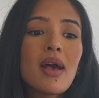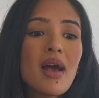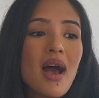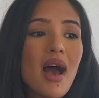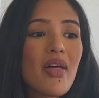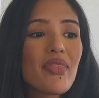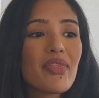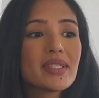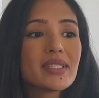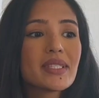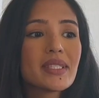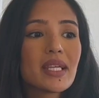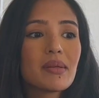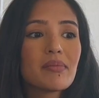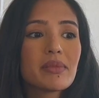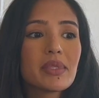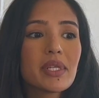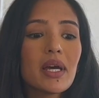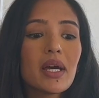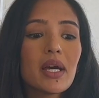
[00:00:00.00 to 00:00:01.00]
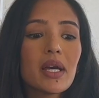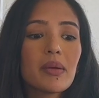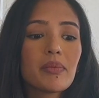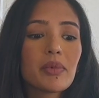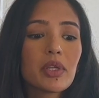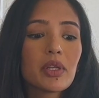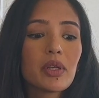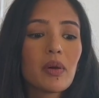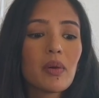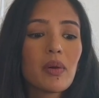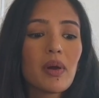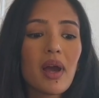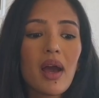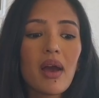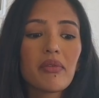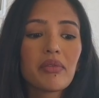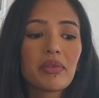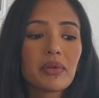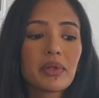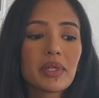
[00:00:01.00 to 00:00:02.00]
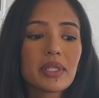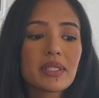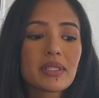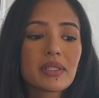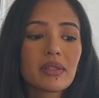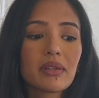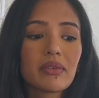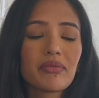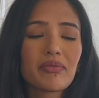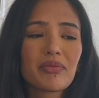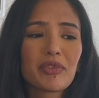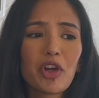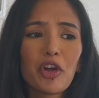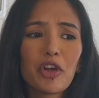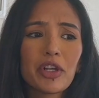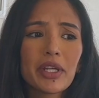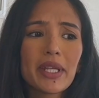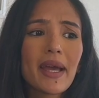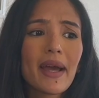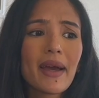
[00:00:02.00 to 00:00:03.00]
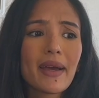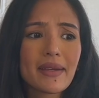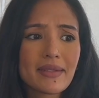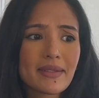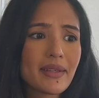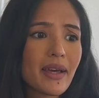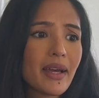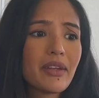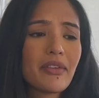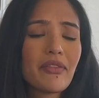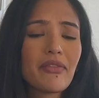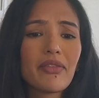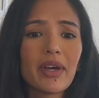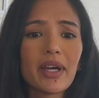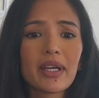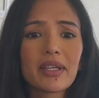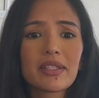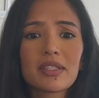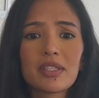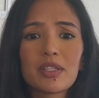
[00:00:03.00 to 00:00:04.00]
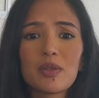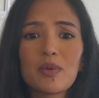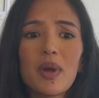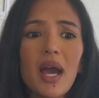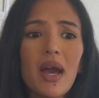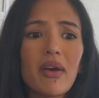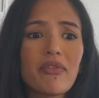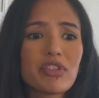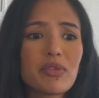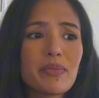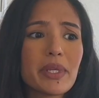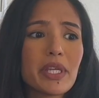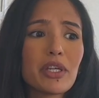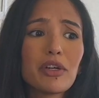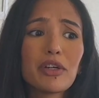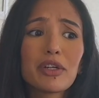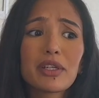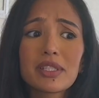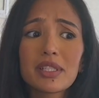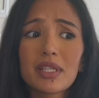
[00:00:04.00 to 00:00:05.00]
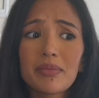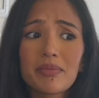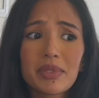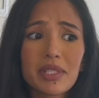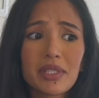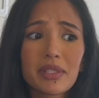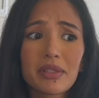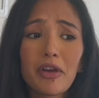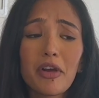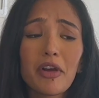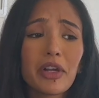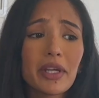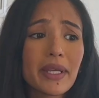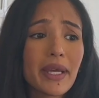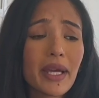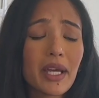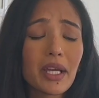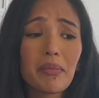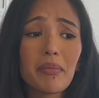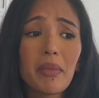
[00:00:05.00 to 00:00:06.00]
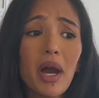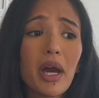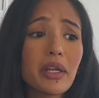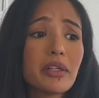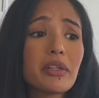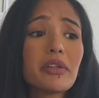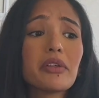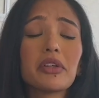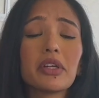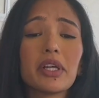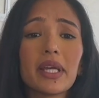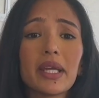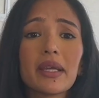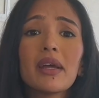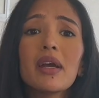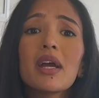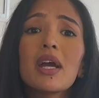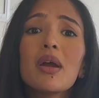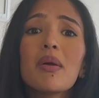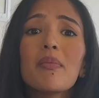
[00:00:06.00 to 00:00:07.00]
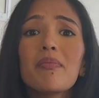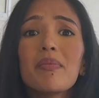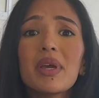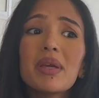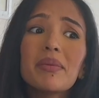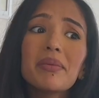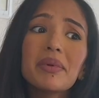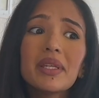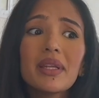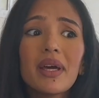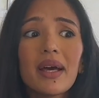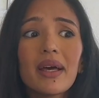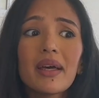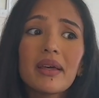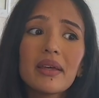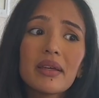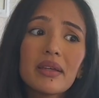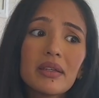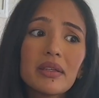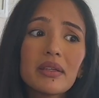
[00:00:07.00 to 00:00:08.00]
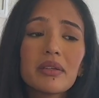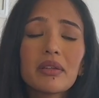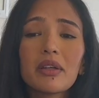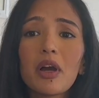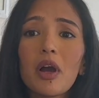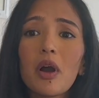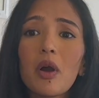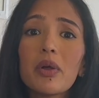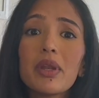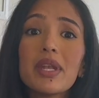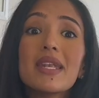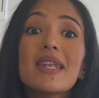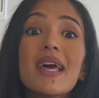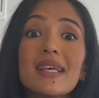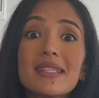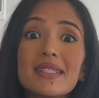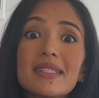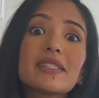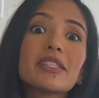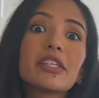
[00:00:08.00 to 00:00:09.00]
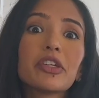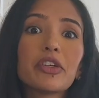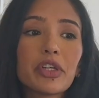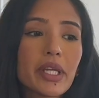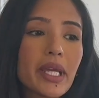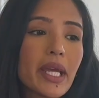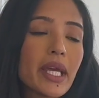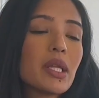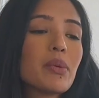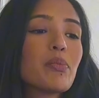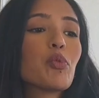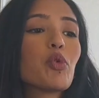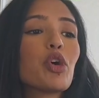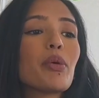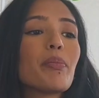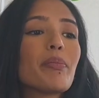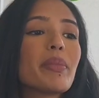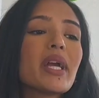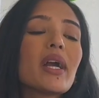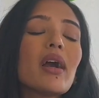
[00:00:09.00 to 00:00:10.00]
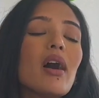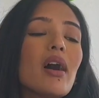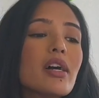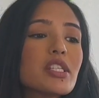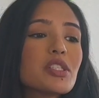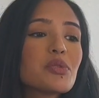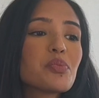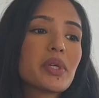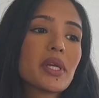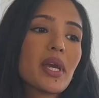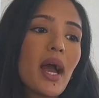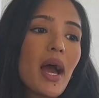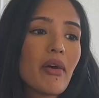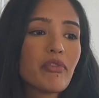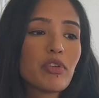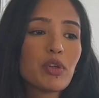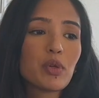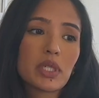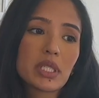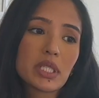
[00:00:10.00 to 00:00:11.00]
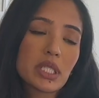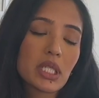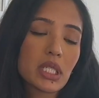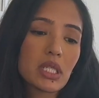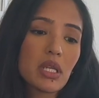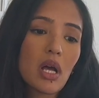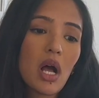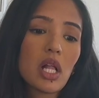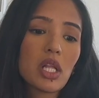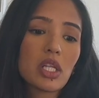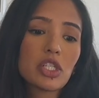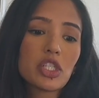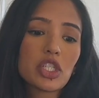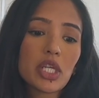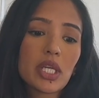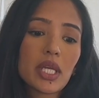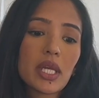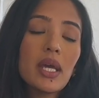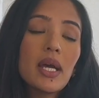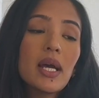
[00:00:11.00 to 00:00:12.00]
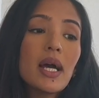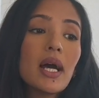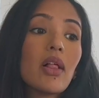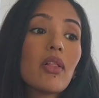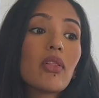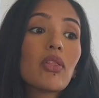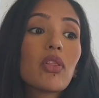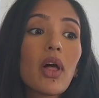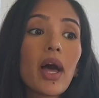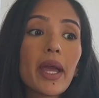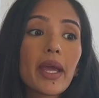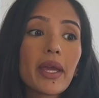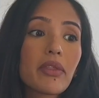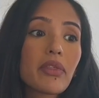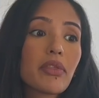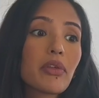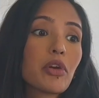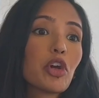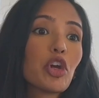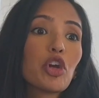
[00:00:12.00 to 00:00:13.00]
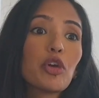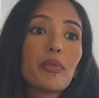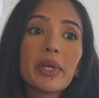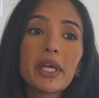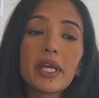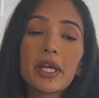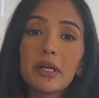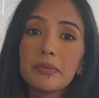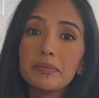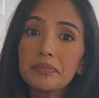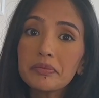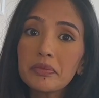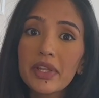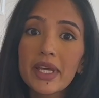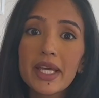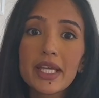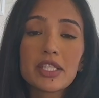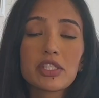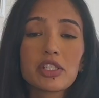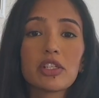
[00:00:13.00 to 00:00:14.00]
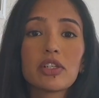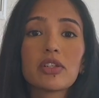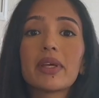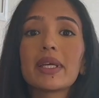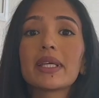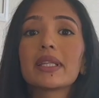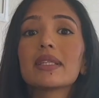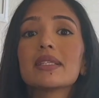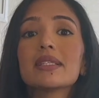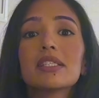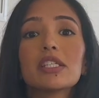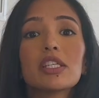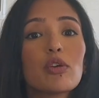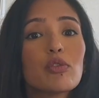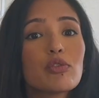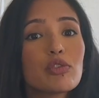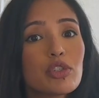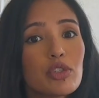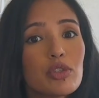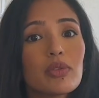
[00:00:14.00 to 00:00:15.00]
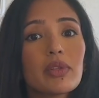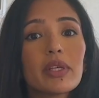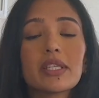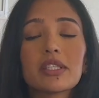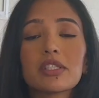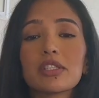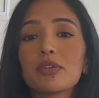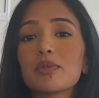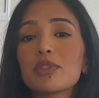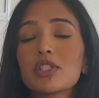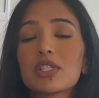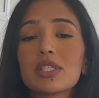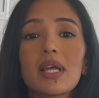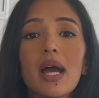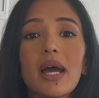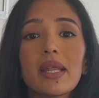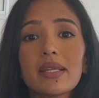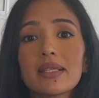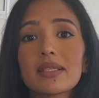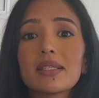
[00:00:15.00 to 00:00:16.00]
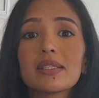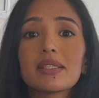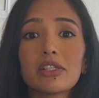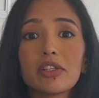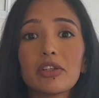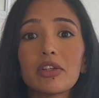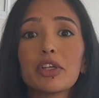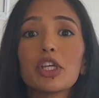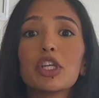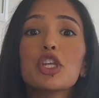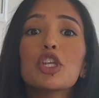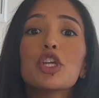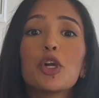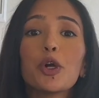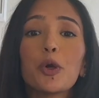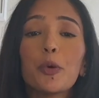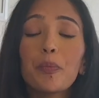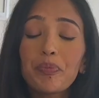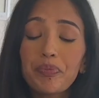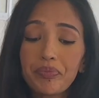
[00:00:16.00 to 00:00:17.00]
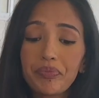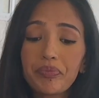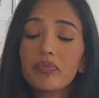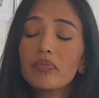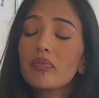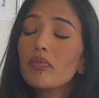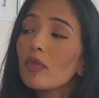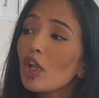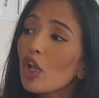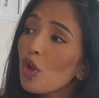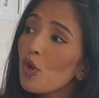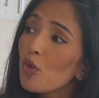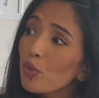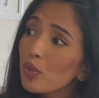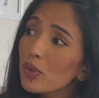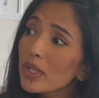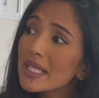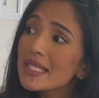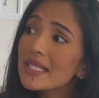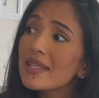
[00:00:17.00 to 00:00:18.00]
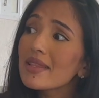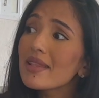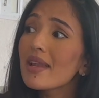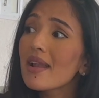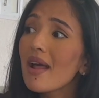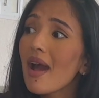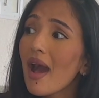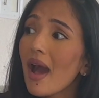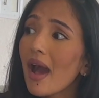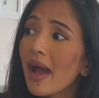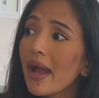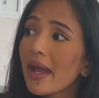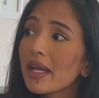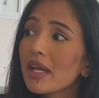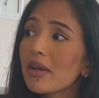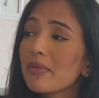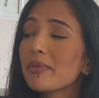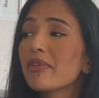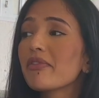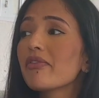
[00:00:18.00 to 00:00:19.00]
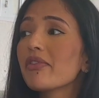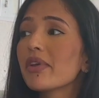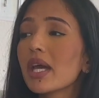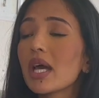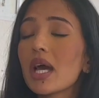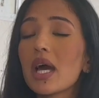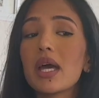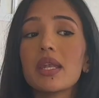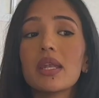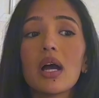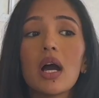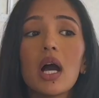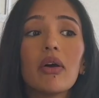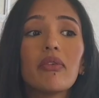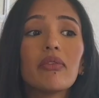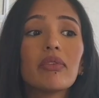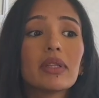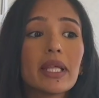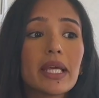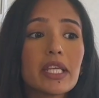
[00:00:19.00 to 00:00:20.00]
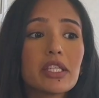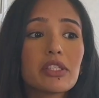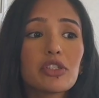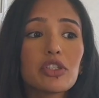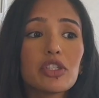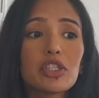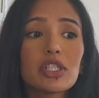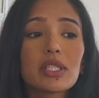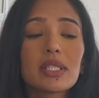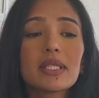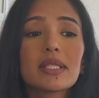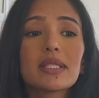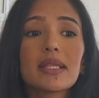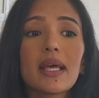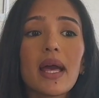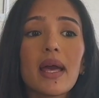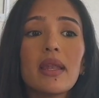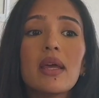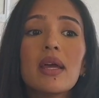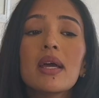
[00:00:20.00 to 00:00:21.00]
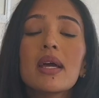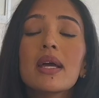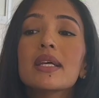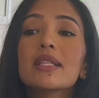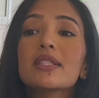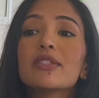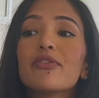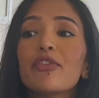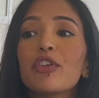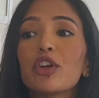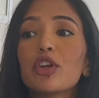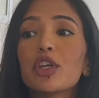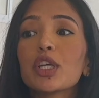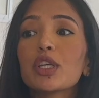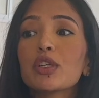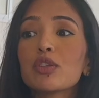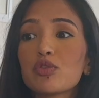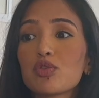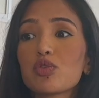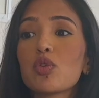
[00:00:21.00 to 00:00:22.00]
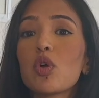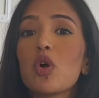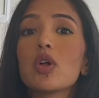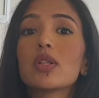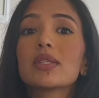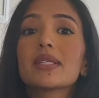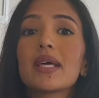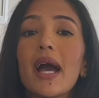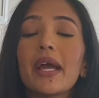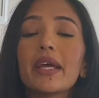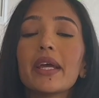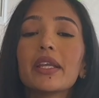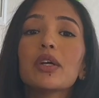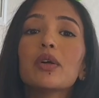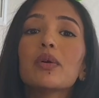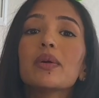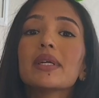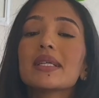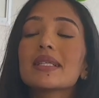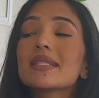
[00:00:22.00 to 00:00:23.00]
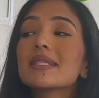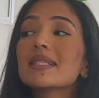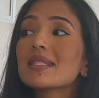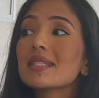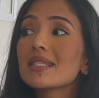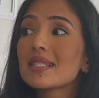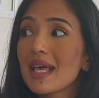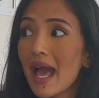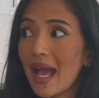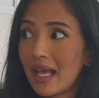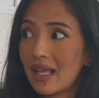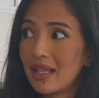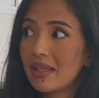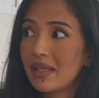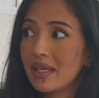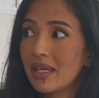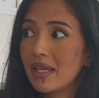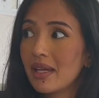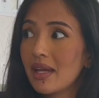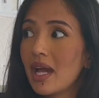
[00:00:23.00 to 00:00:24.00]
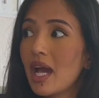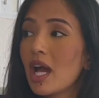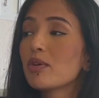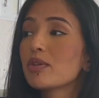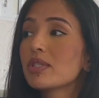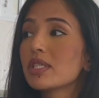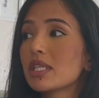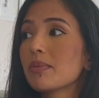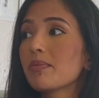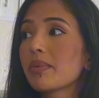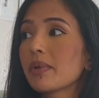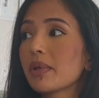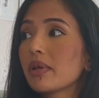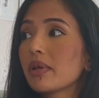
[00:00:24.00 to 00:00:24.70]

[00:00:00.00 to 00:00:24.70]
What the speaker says: at the same time, have a risk of cardiac side effects. So you have to be hooked up to cardiac monitoring. Maybe not, necessary anymore because we have newer technology like the erbium laser, like the CO2 laser, which is not necessarily new. The reason that I am a fan of lasers is that it's very controlled. I know exactly how deep,